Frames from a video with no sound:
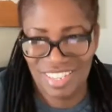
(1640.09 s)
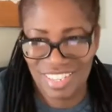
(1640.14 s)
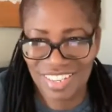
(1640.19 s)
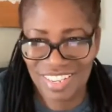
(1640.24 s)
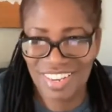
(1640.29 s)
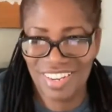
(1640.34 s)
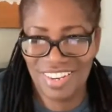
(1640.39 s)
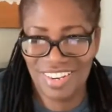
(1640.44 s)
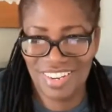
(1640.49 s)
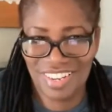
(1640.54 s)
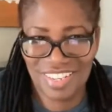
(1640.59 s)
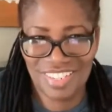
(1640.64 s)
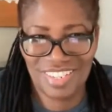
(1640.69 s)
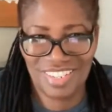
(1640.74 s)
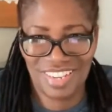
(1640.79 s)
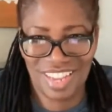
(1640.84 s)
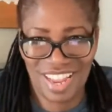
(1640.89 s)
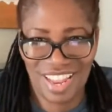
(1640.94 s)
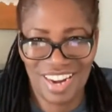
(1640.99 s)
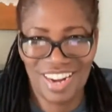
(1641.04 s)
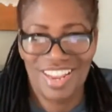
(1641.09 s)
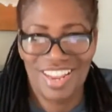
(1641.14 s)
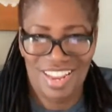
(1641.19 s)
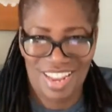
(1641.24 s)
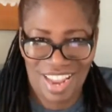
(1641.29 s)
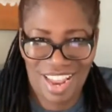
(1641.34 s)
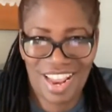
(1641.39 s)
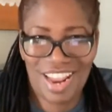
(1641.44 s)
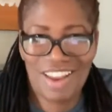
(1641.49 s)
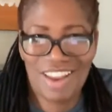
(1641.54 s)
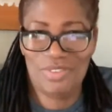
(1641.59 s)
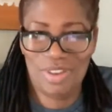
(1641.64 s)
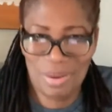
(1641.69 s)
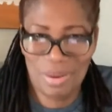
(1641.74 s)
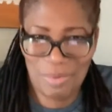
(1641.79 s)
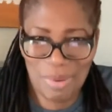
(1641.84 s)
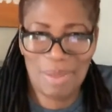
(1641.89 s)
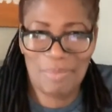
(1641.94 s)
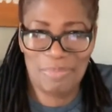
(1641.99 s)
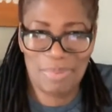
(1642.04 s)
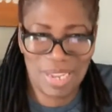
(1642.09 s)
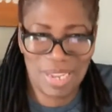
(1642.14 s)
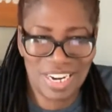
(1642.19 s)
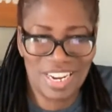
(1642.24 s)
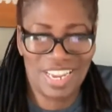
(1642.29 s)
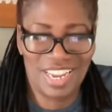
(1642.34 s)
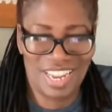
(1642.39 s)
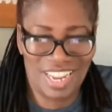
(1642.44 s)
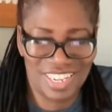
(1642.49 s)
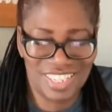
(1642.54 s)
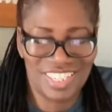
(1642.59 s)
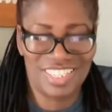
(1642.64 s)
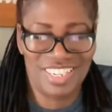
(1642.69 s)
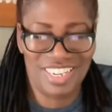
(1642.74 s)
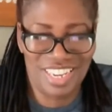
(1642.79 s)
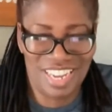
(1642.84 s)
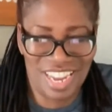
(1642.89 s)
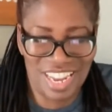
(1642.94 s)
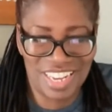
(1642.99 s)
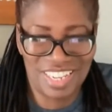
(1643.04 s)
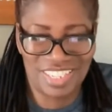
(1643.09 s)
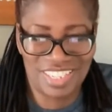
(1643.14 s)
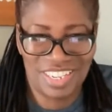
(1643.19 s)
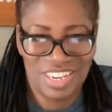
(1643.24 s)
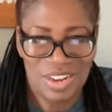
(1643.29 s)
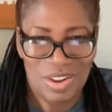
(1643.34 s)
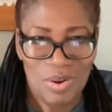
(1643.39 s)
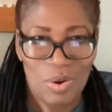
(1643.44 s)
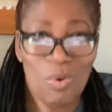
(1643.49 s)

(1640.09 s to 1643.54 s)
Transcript: You understand? I remember that. Yes.